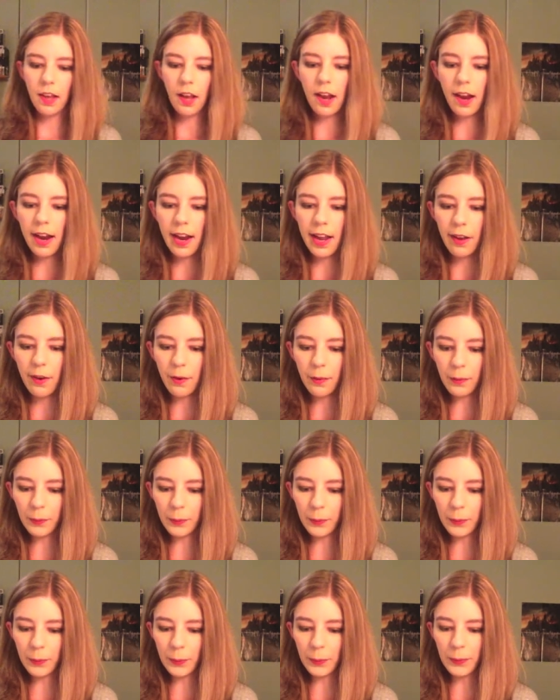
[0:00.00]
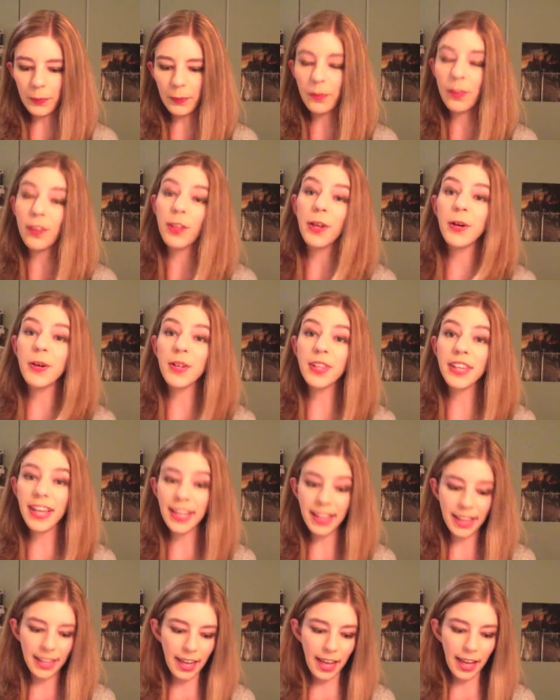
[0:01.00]
Alright, oh, so
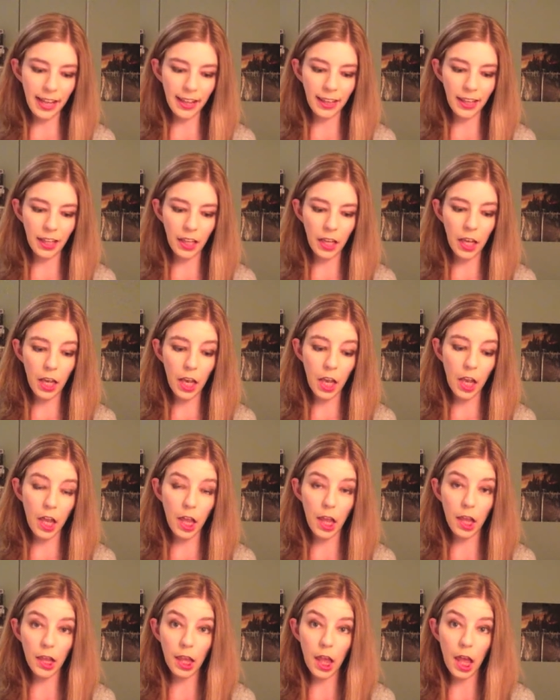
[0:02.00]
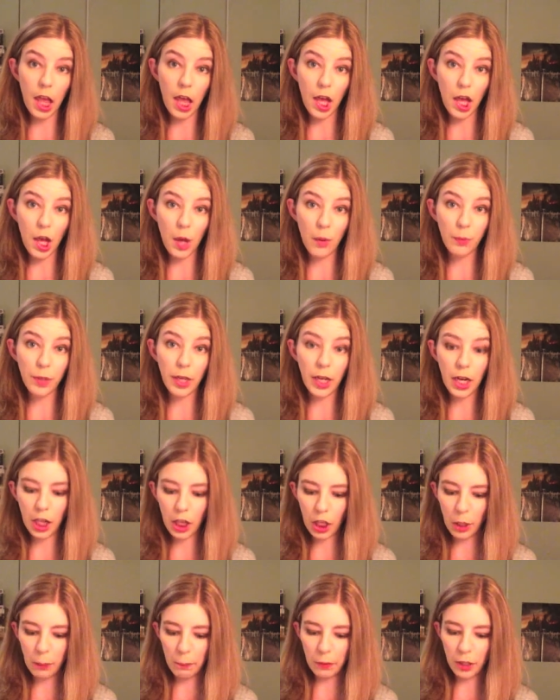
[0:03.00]
next thing I see is we got a
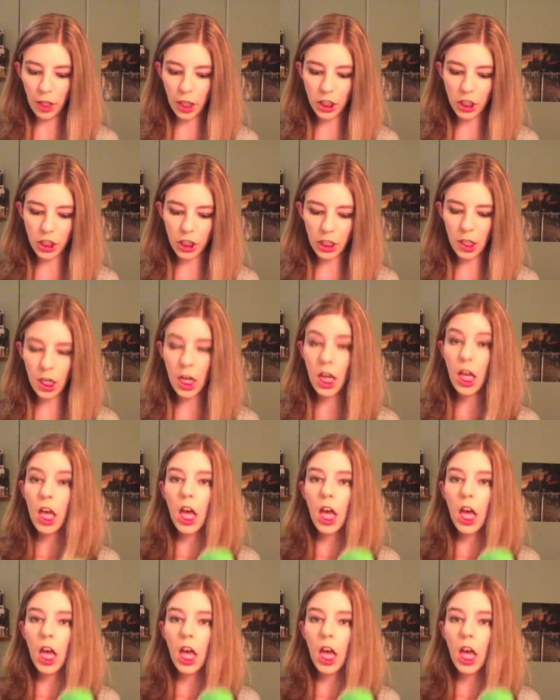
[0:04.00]
little plush here.